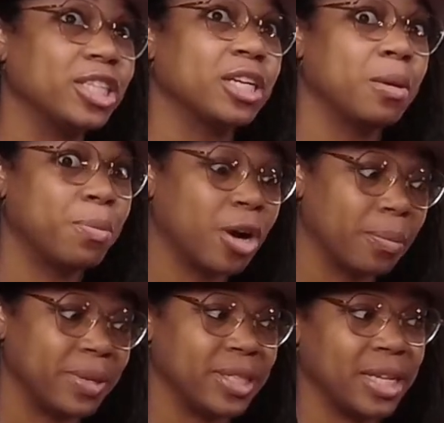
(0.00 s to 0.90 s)

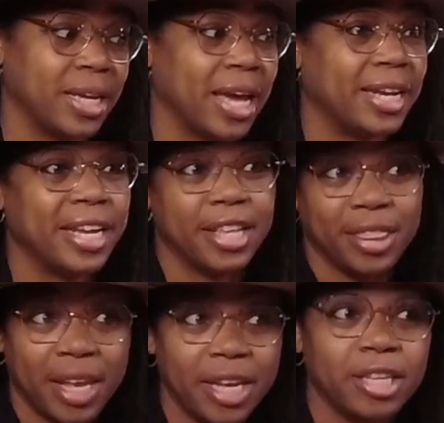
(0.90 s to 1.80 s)
compartment sink. I
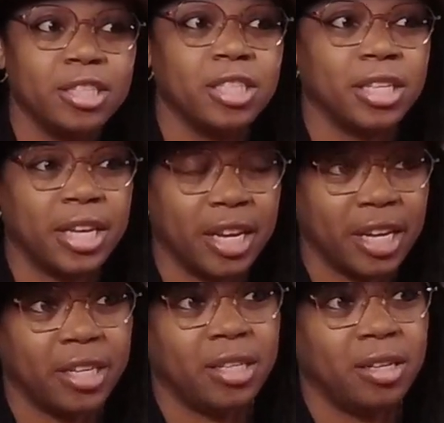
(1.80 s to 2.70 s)
needed things to get
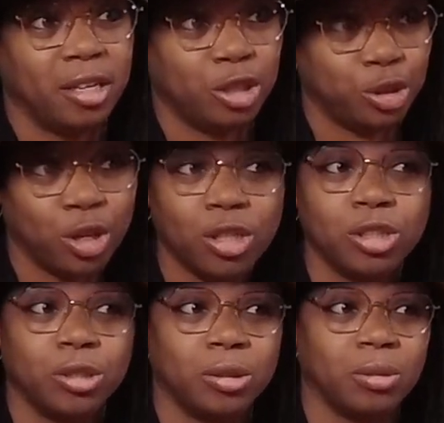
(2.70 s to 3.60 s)
it
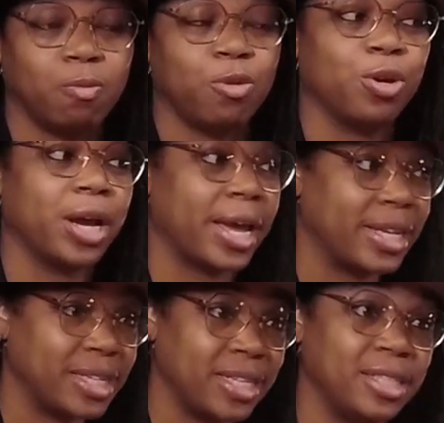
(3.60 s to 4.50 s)
structured for
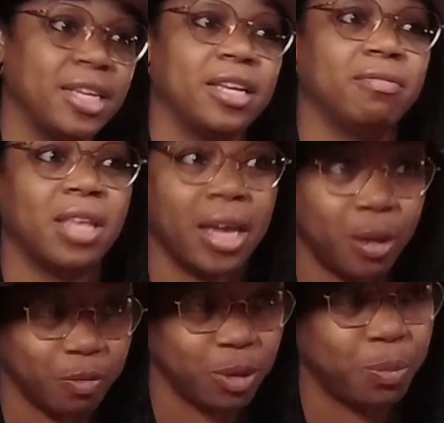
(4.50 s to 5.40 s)
ATC, the
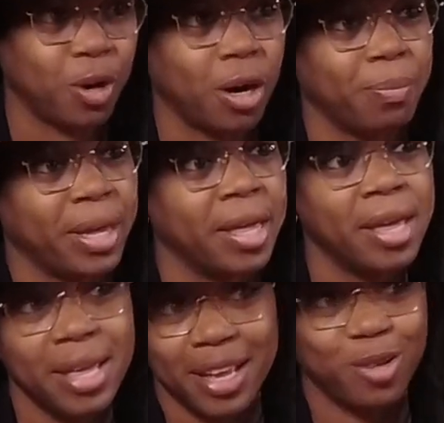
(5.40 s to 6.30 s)
health department.
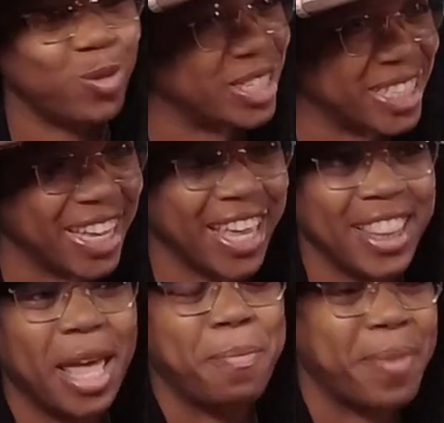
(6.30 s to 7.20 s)
Once
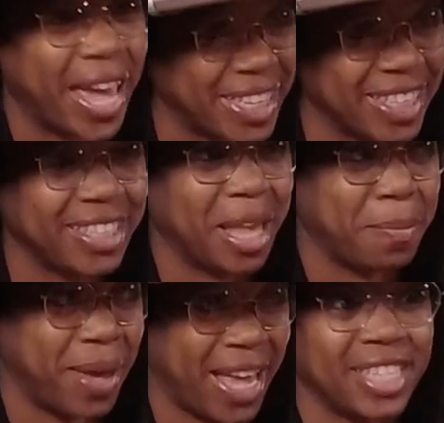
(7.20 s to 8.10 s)
again, that
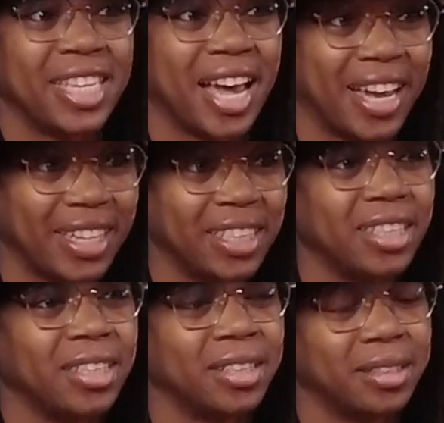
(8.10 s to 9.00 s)
backside
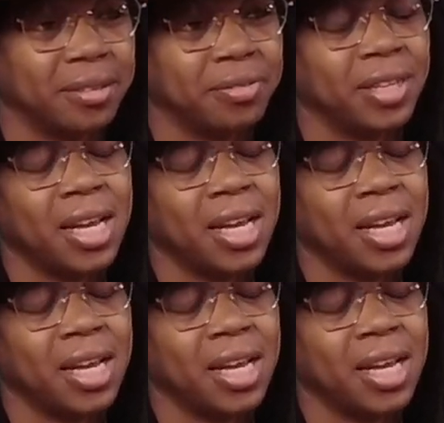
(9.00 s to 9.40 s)
of